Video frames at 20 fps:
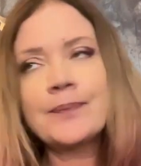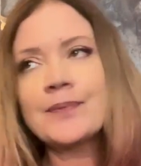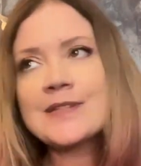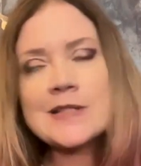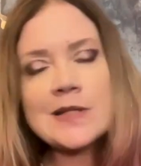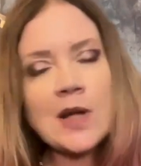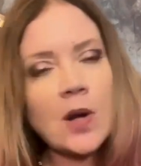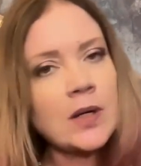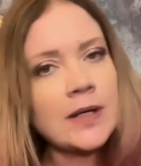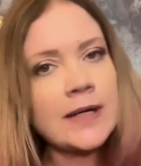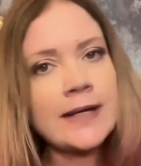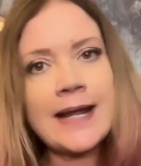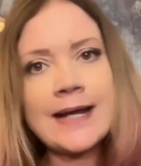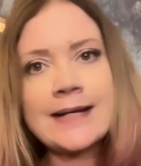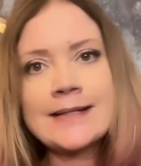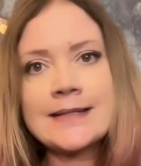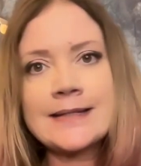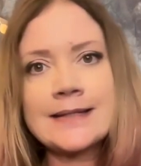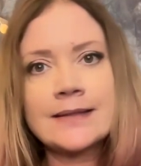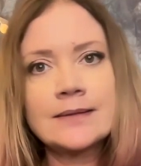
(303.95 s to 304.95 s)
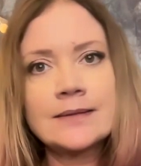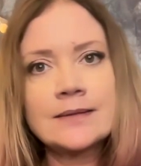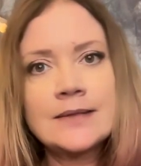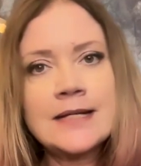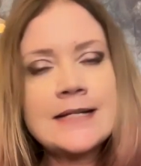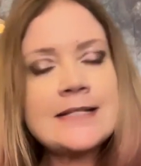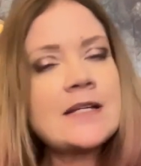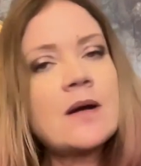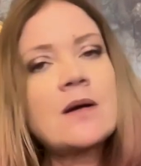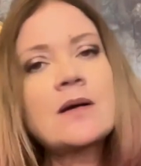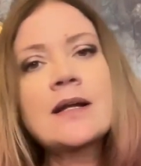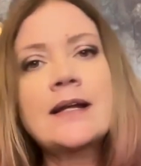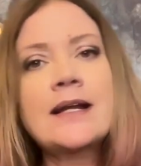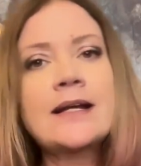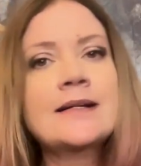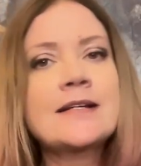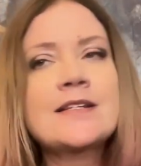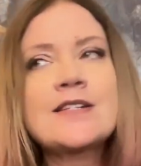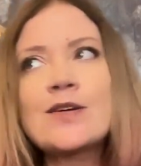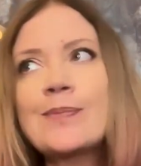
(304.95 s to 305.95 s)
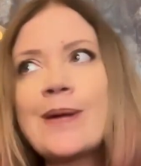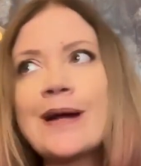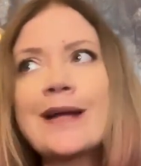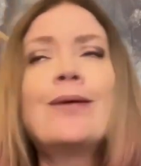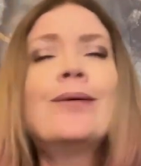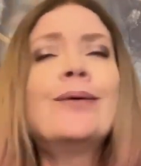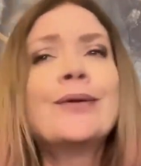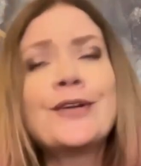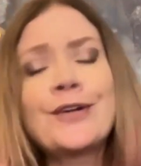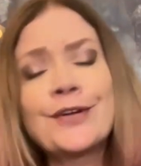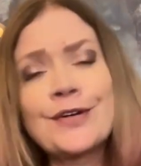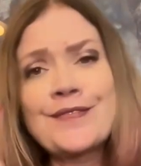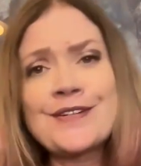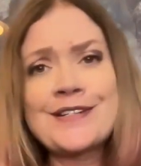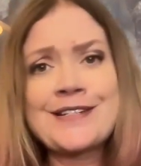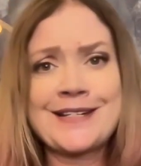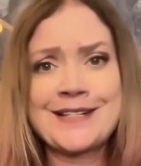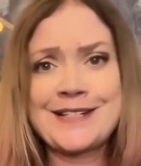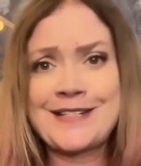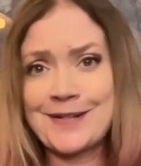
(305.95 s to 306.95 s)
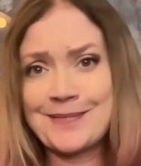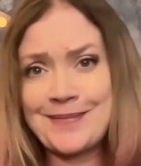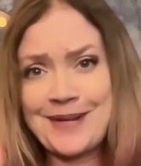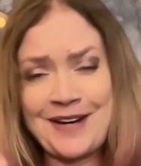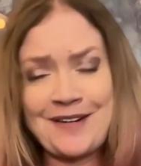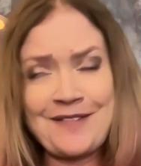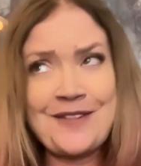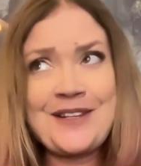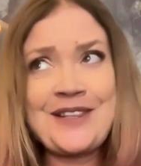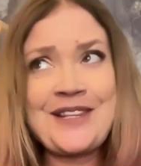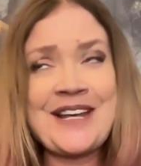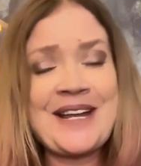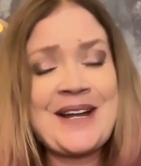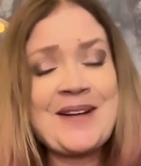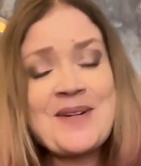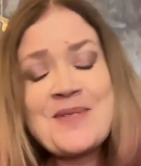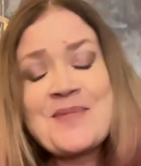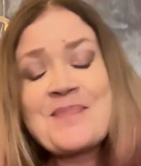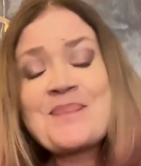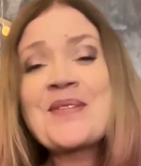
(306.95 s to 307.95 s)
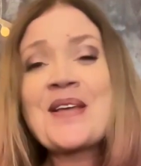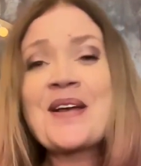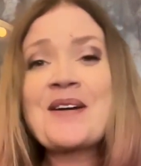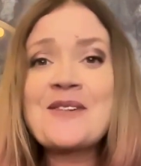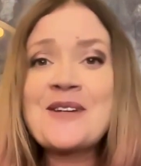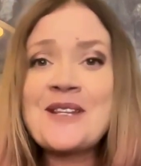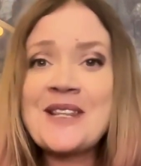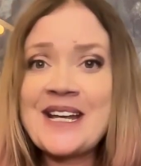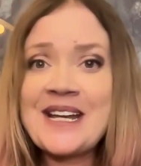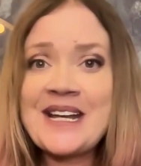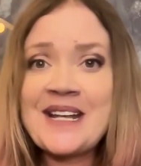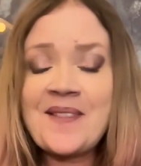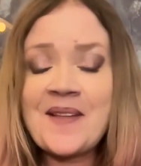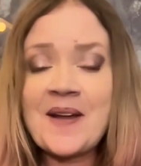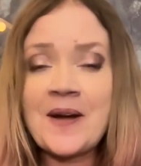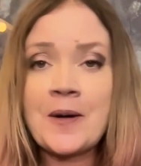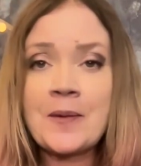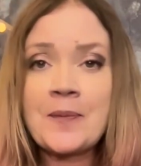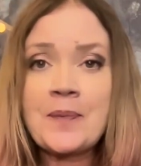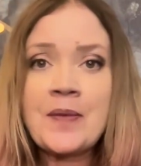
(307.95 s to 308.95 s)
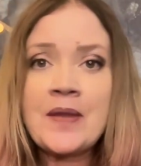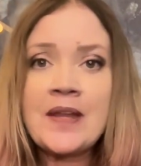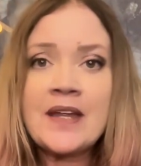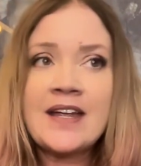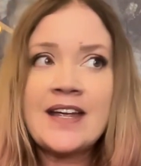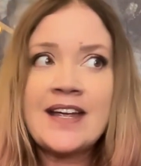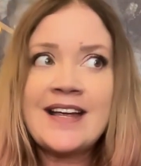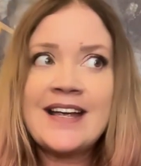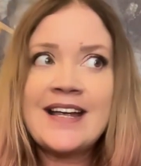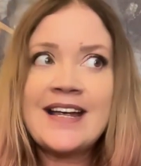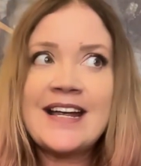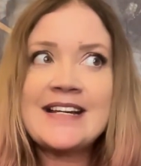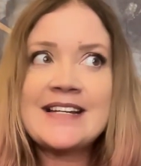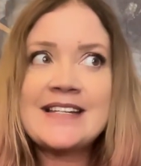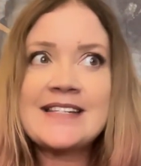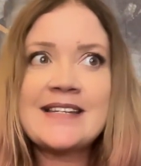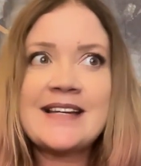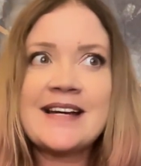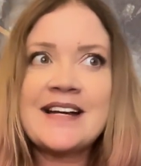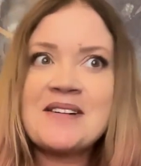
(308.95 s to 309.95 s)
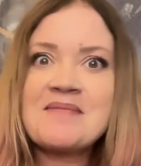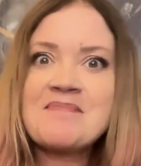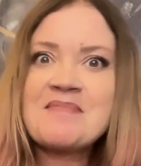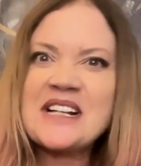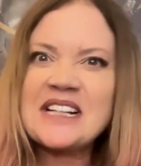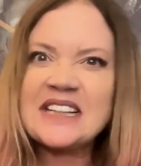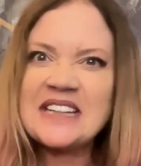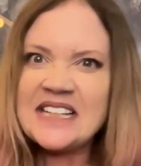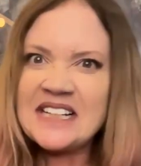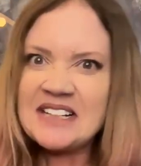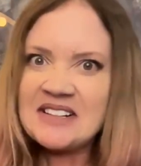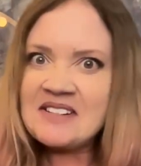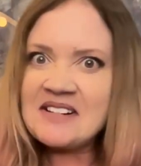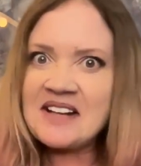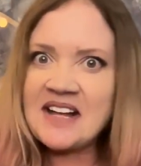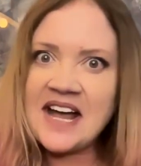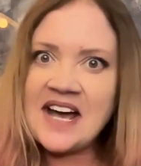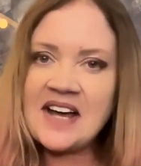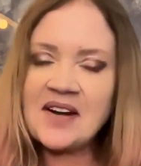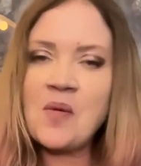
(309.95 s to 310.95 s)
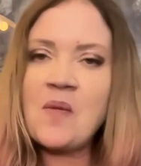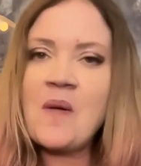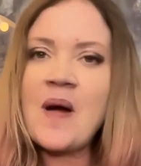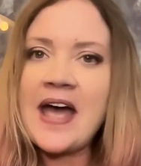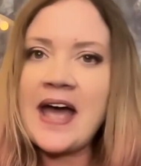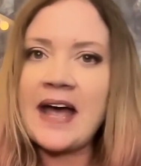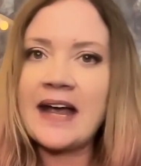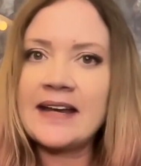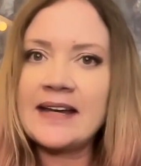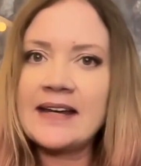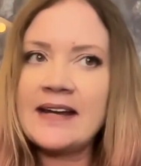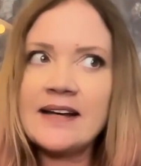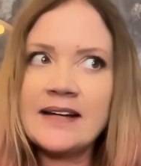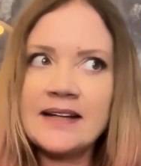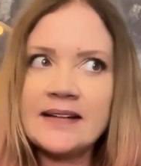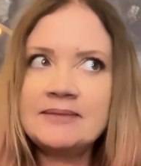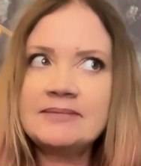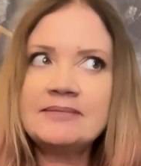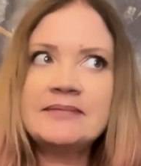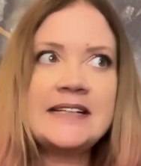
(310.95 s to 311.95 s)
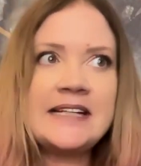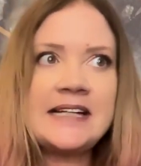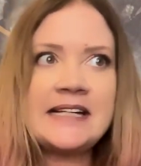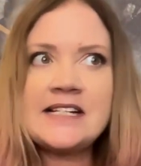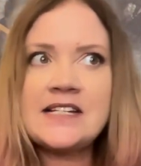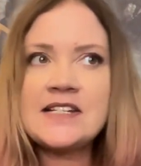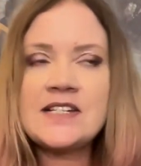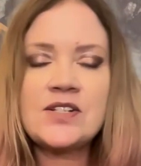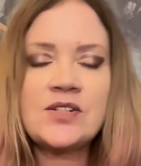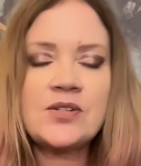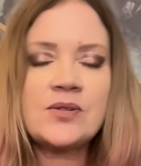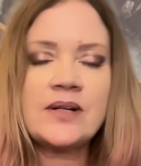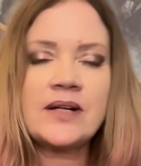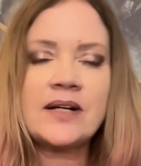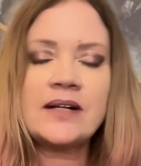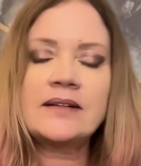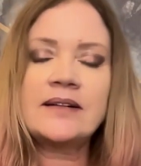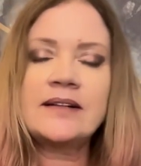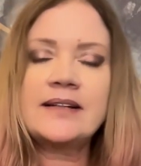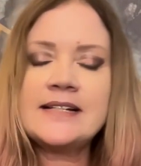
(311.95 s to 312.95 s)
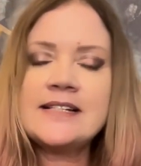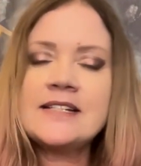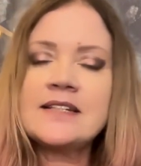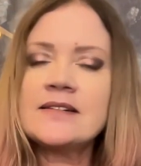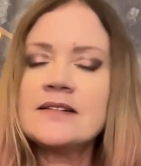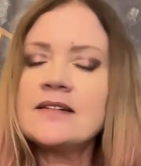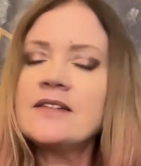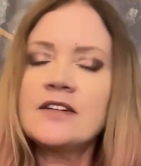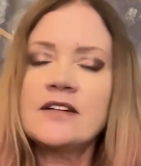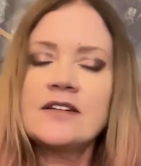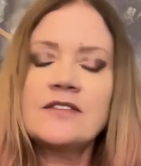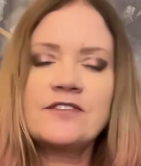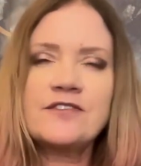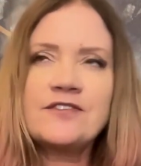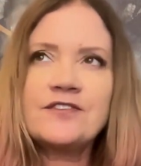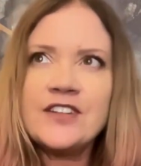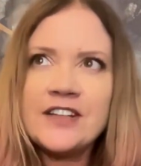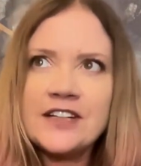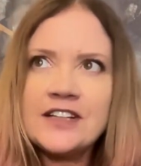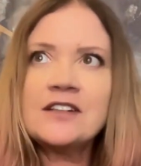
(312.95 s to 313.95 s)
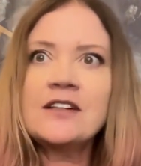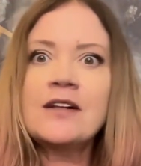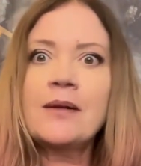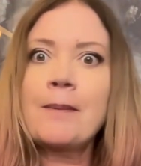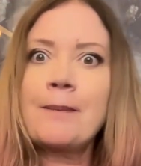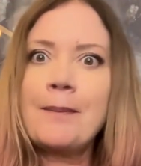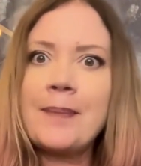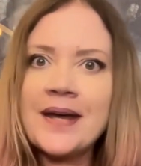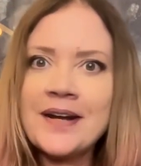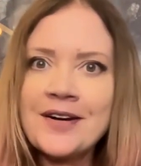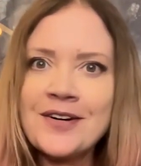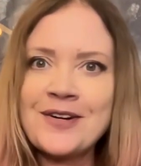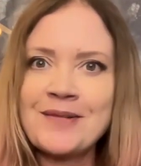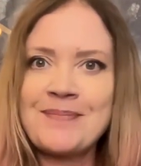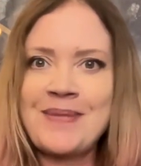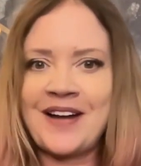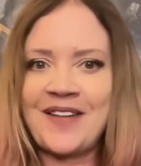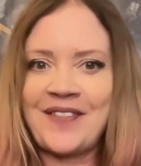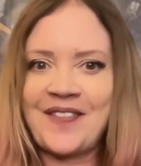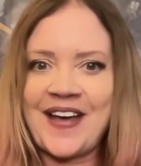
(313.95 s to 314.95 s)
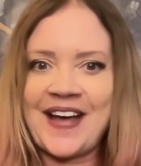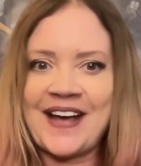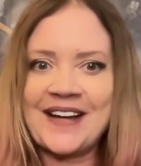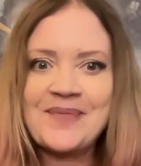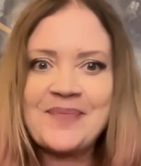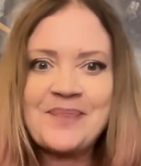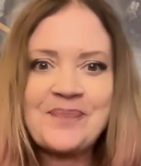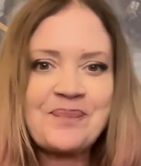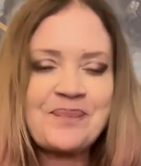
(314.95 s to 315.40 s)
It's all connected. It's all connected. So my whole nervous system, everything in there is a little out of whack, and I need to feel better about that.